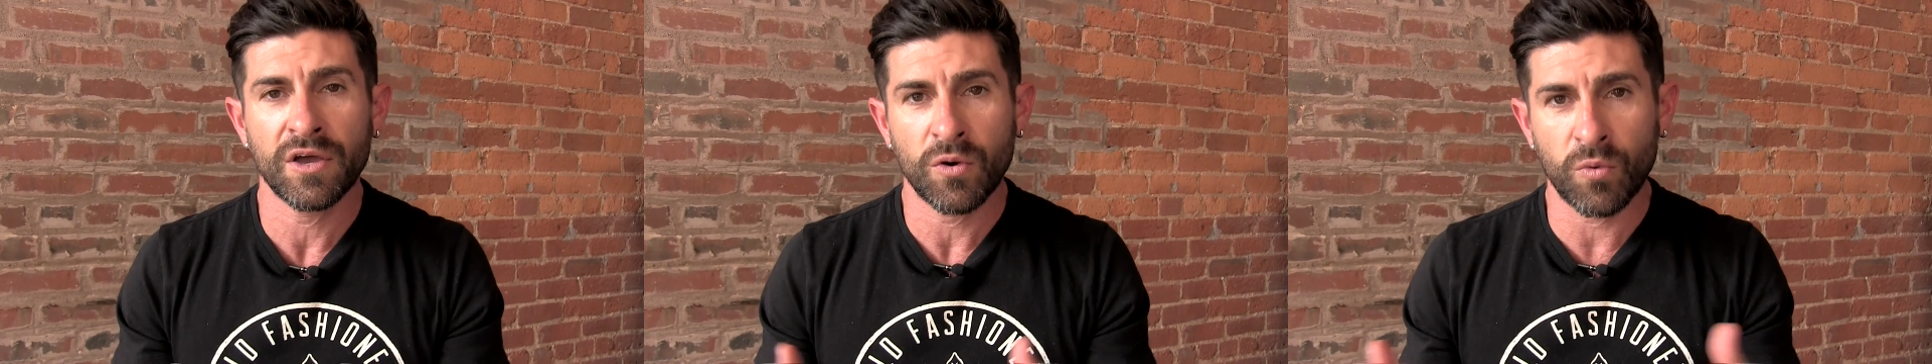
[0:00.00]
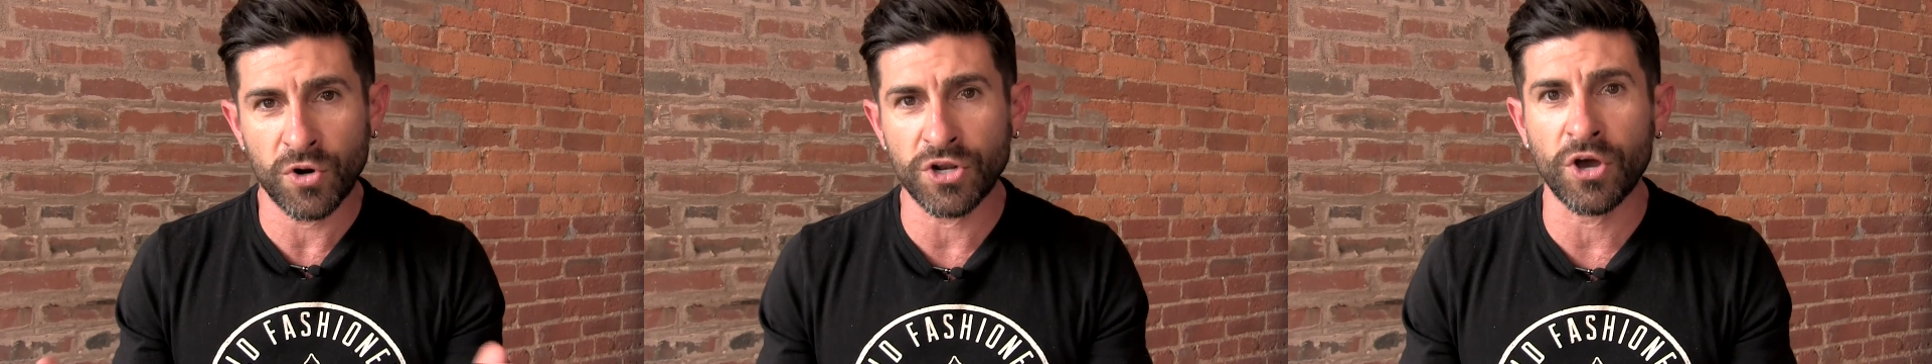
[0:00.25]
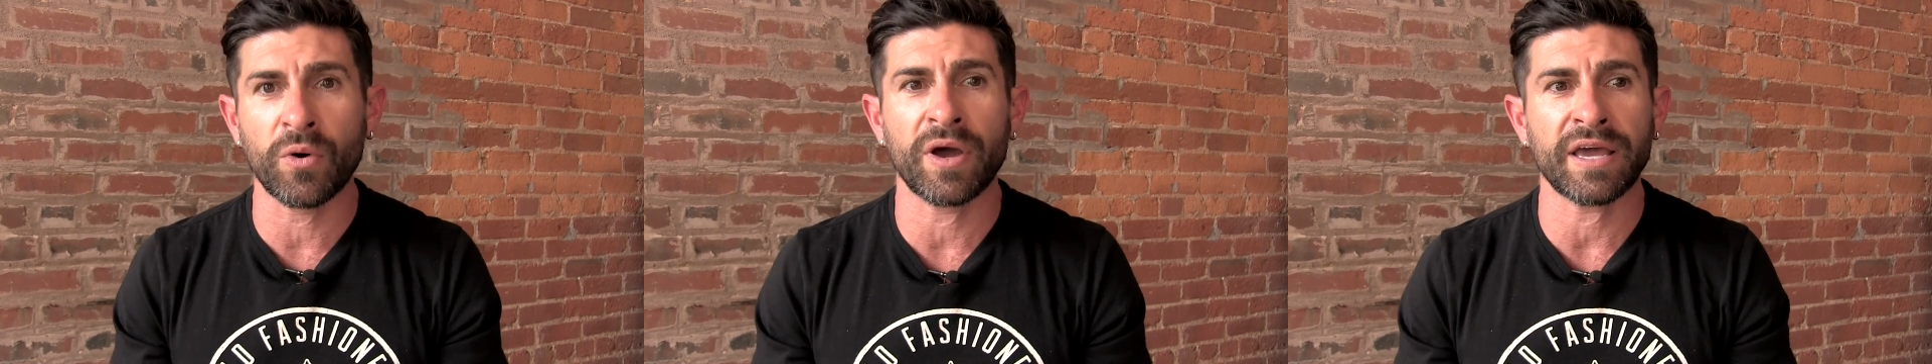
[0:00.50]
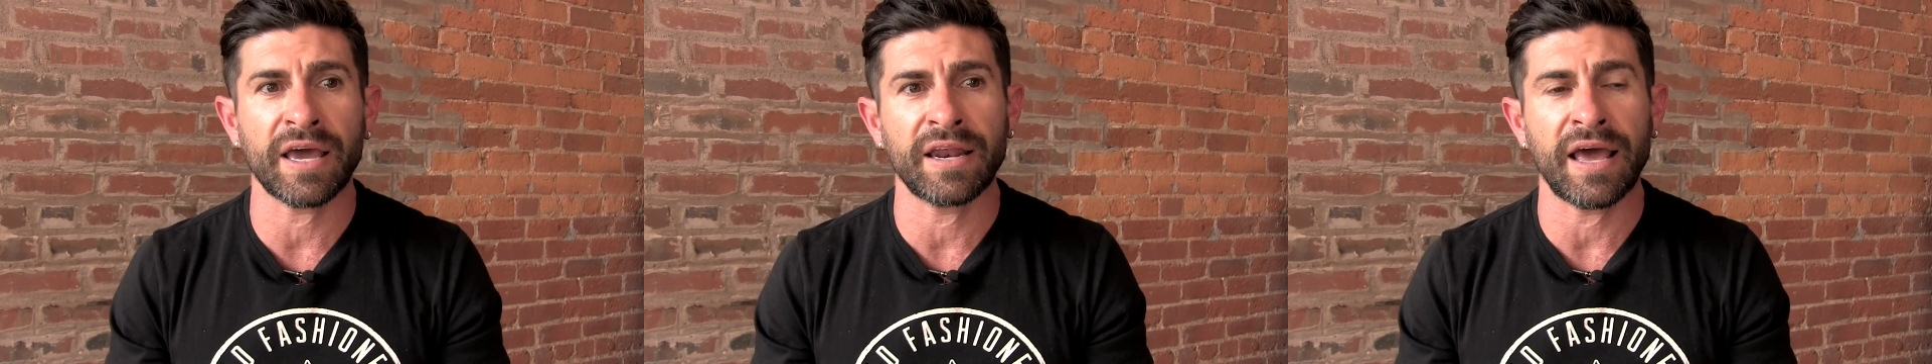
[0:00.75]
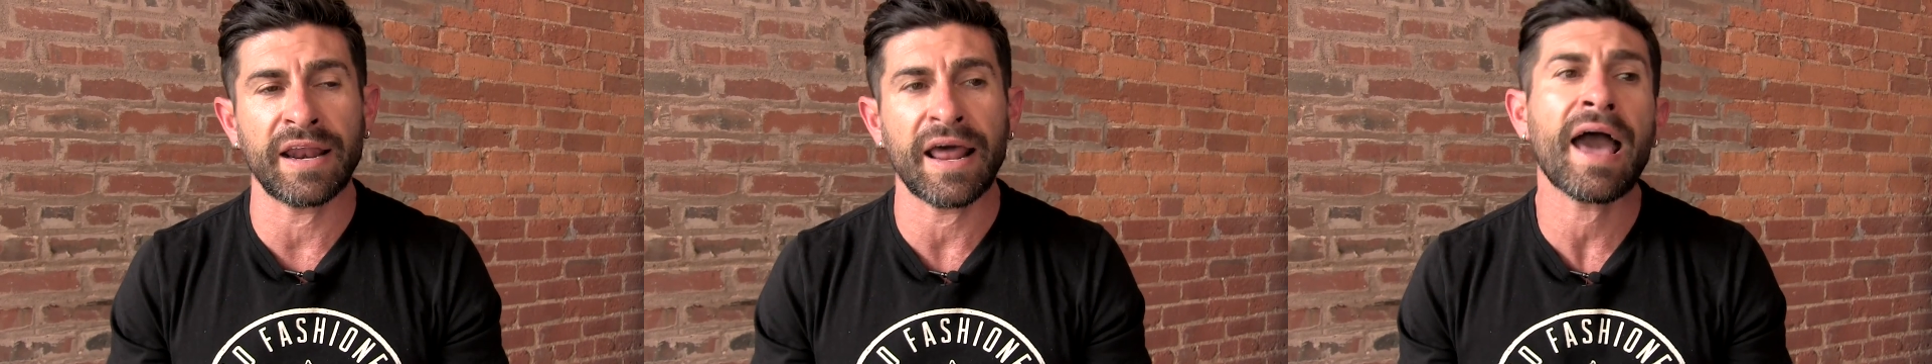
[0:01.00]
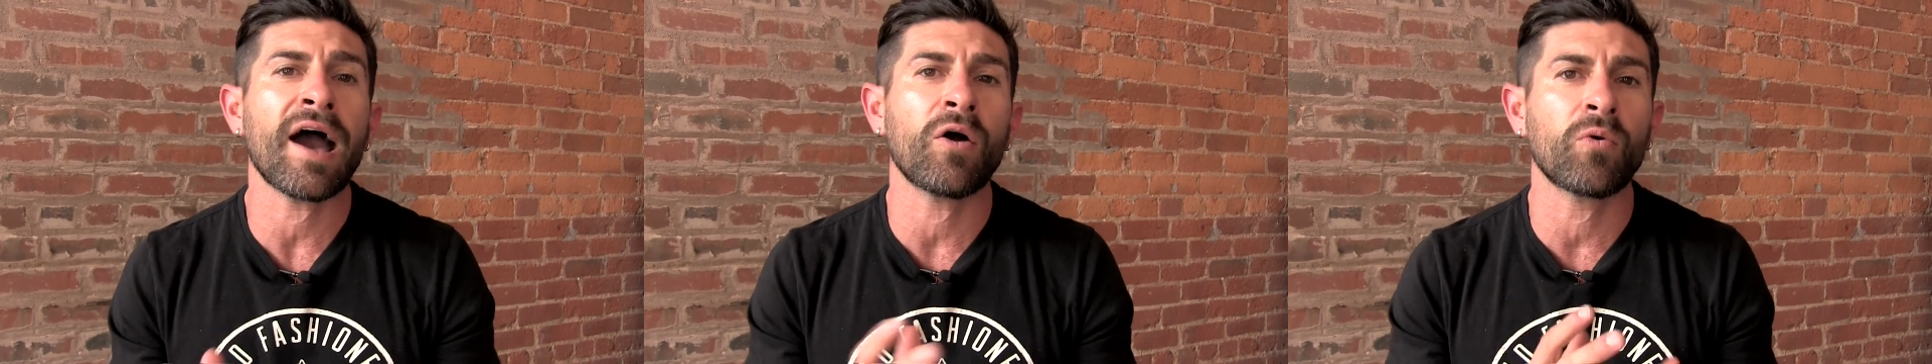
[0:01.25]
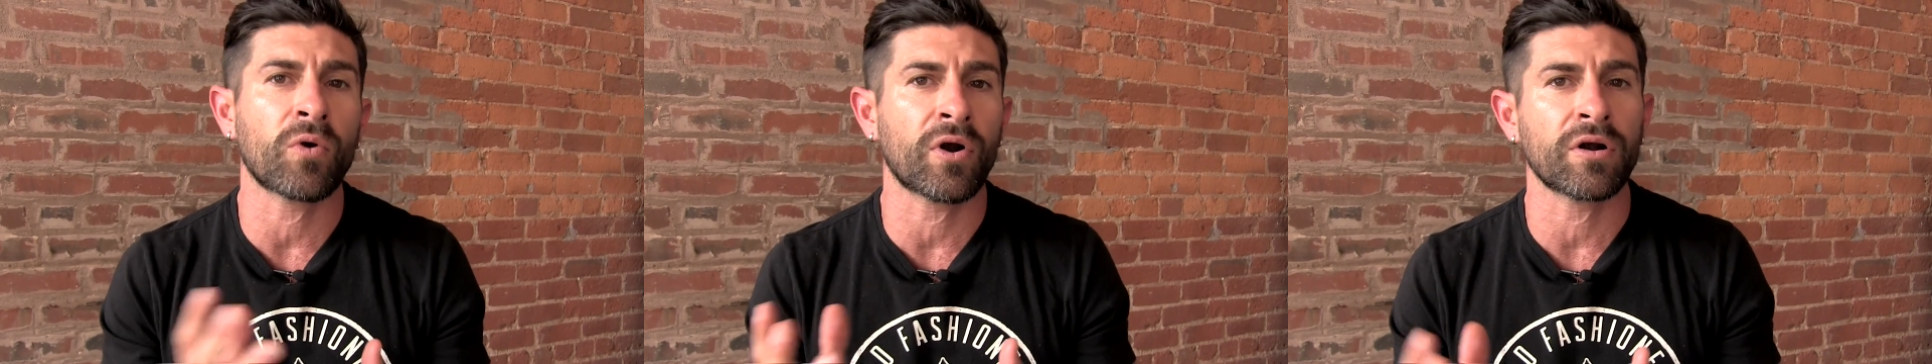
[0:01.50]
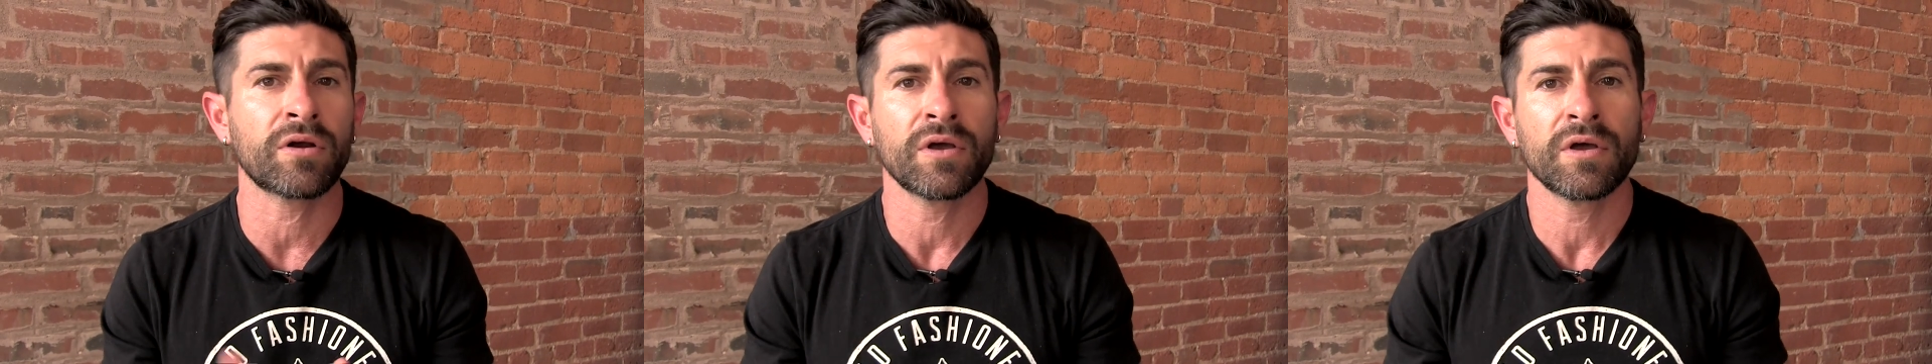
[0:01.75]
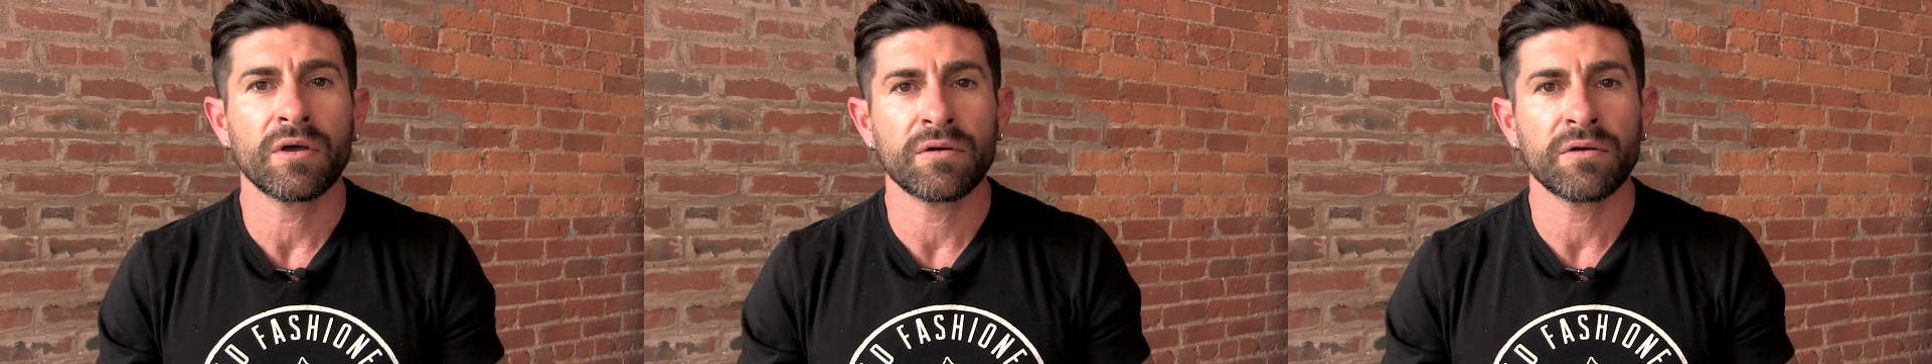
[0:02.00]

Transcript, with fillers: we're doing and and how we're